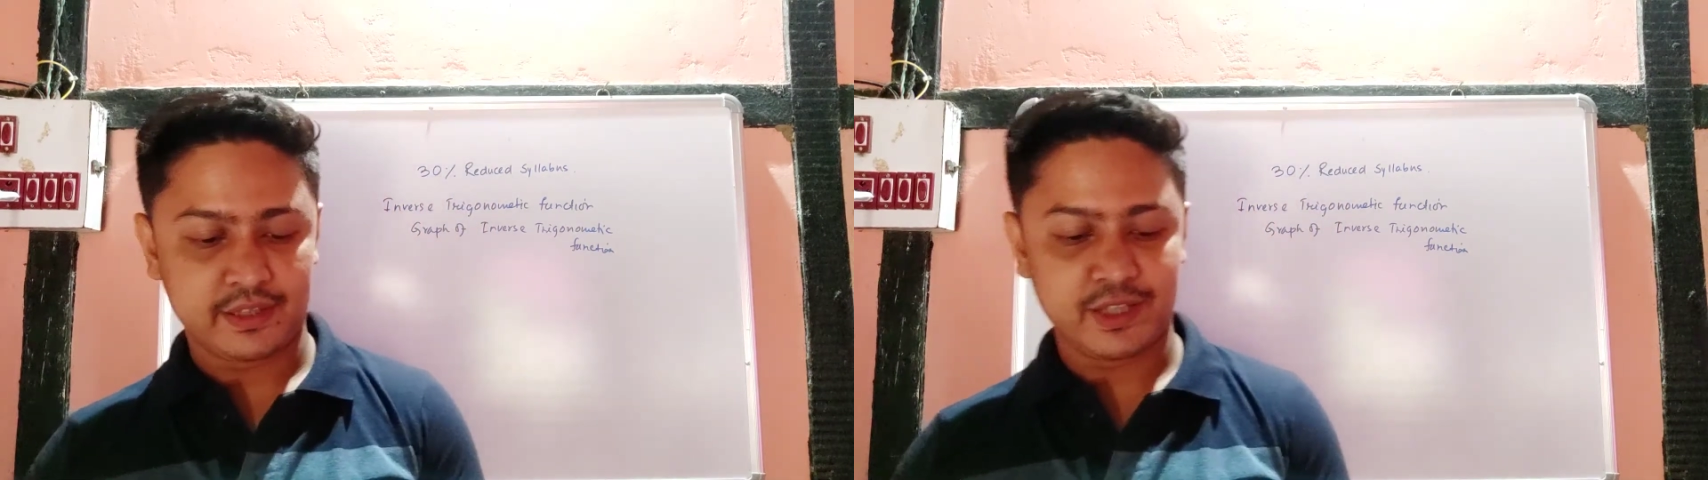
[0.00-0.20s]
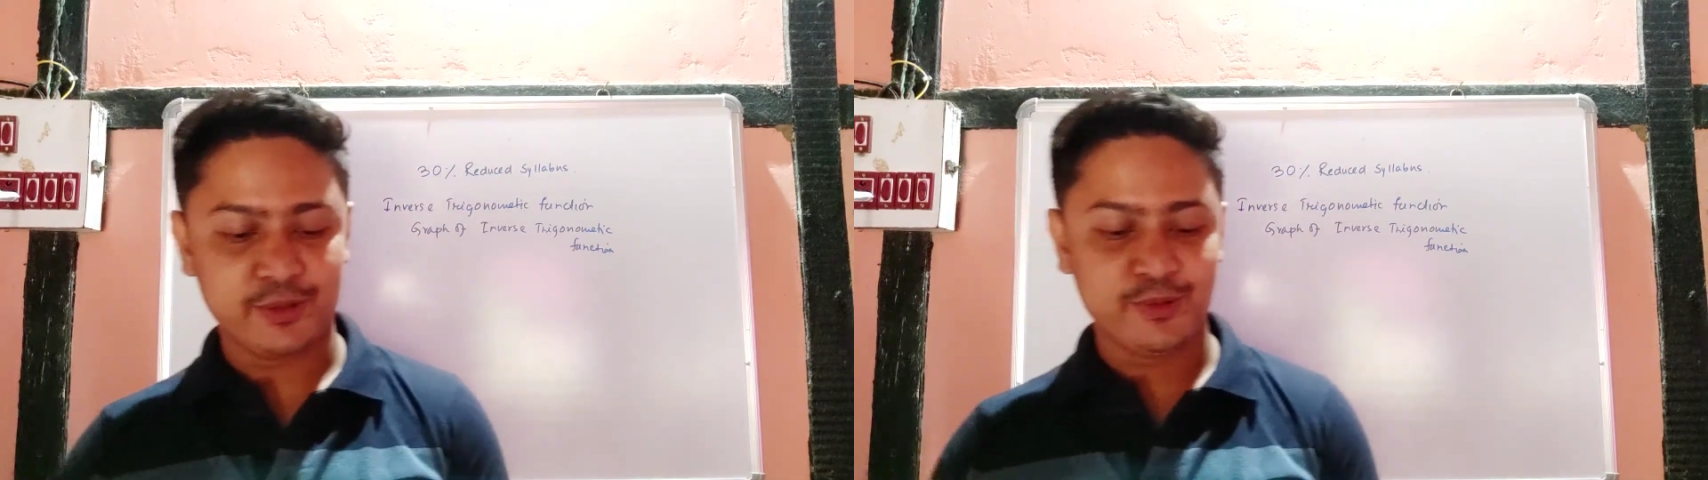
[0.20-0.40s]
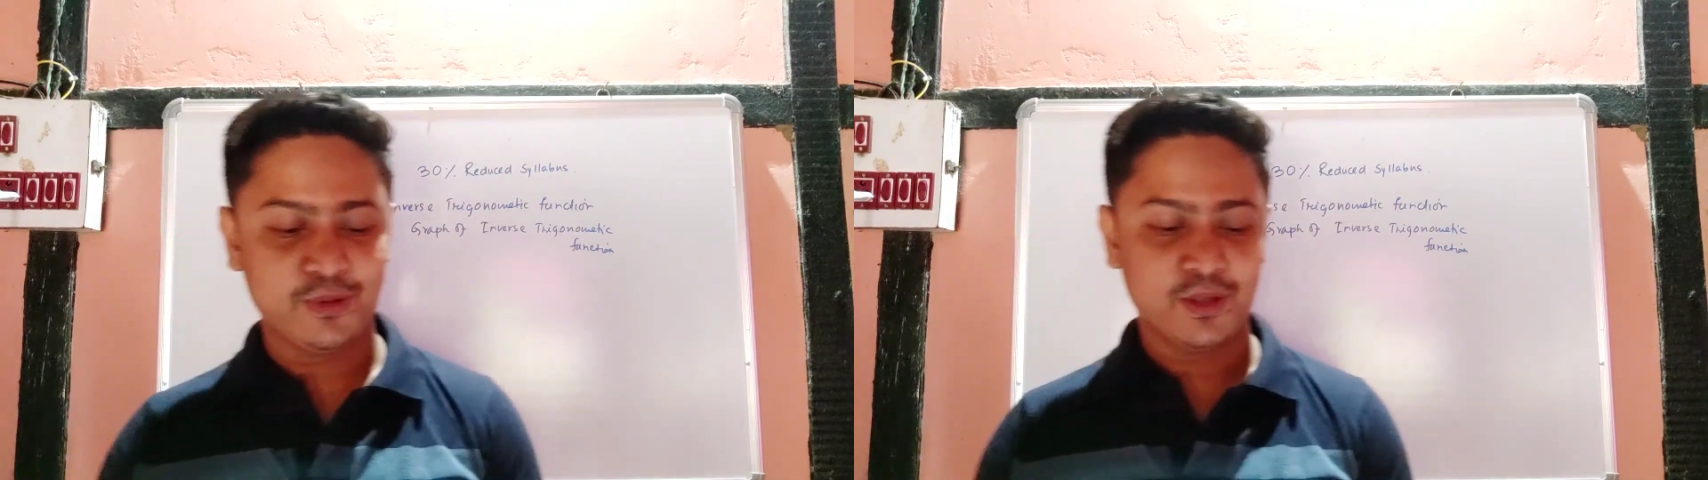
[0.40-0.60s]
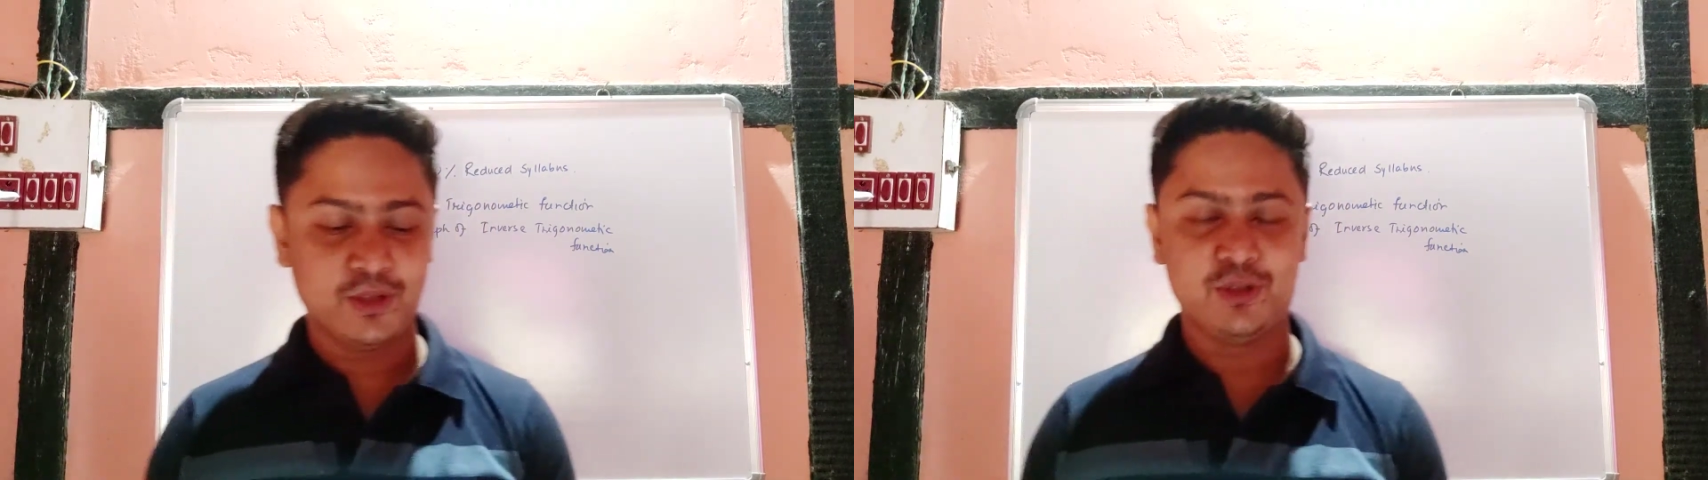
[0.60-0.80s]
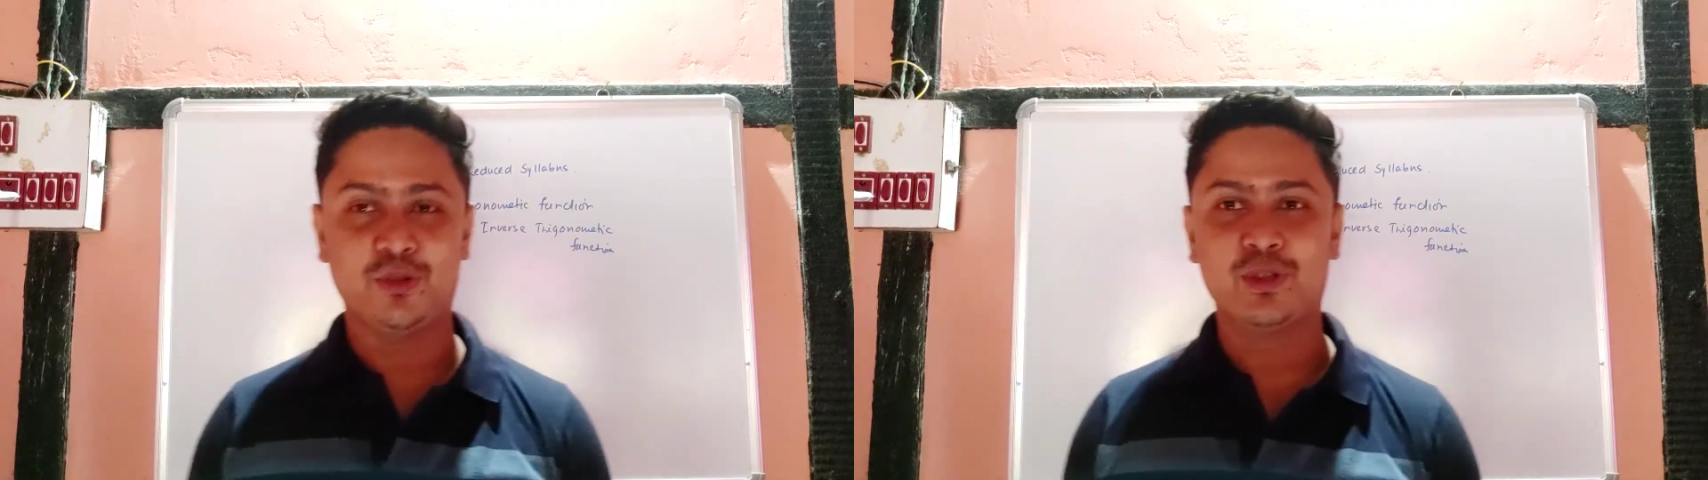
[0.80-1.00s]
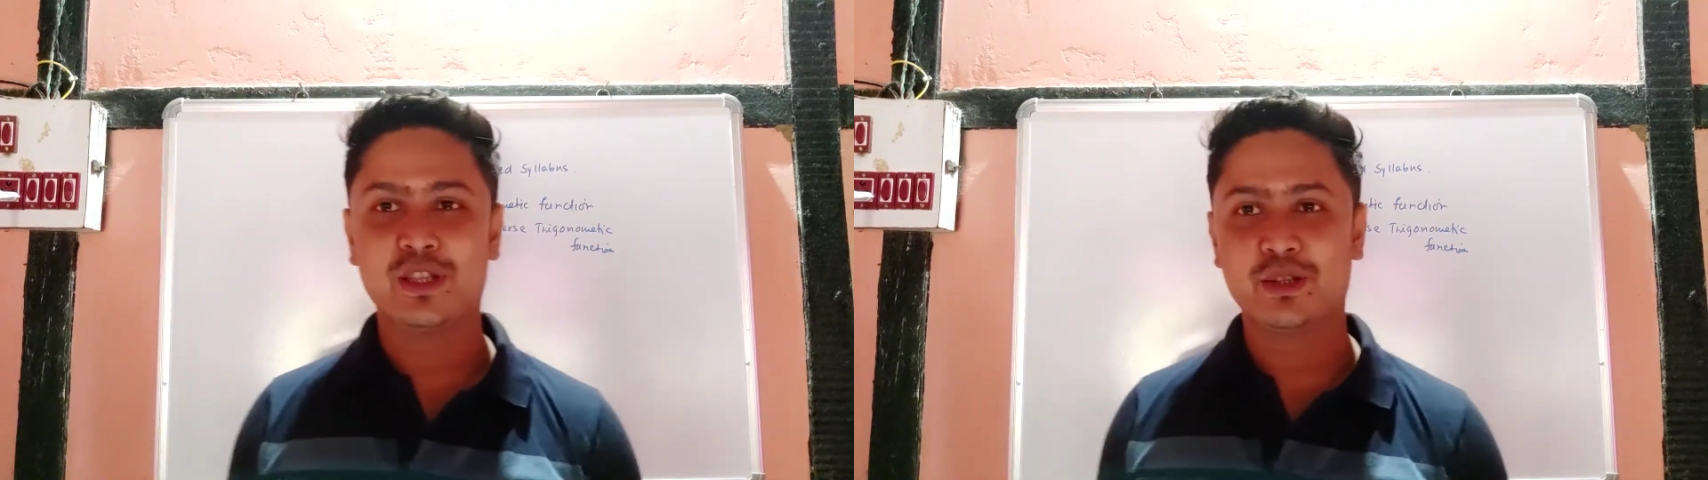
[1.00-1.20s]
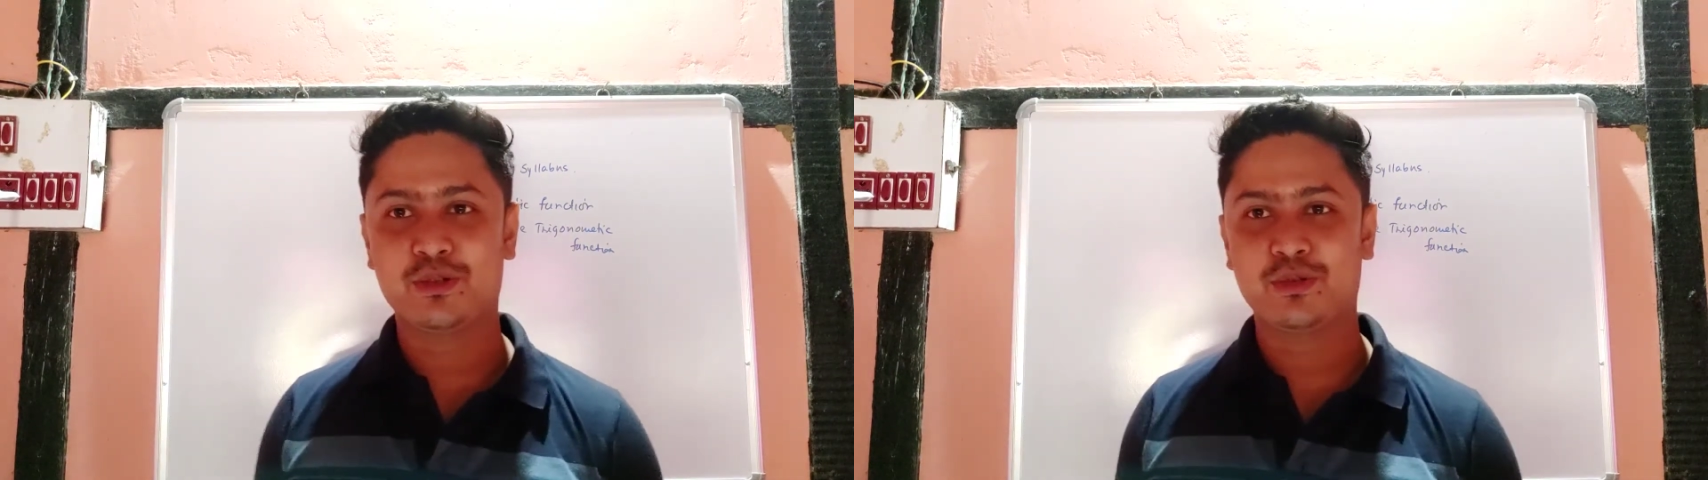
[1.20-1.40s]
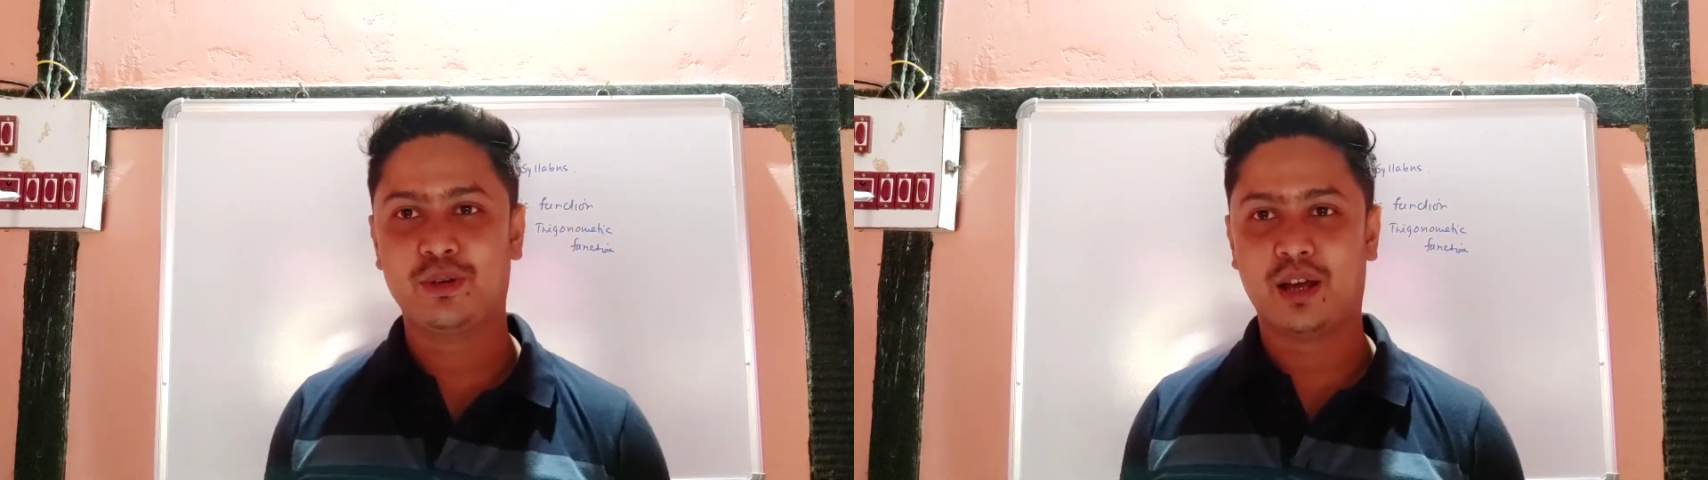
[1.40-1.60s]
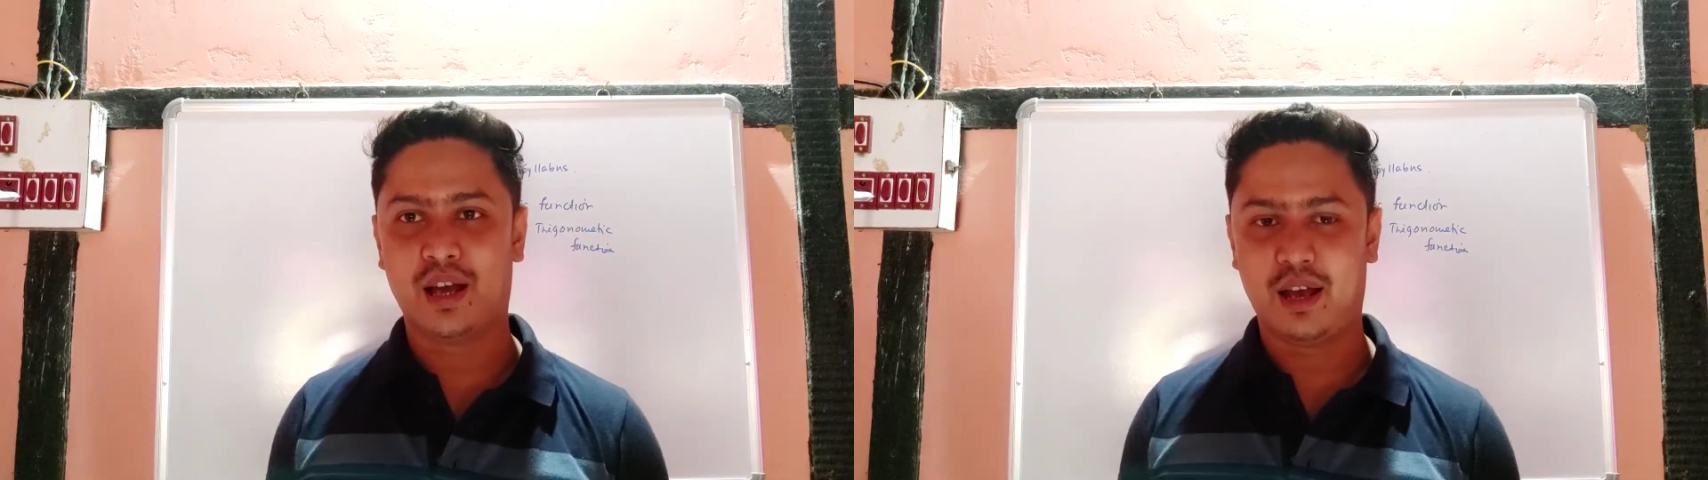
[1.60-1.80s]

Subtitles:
you don't need to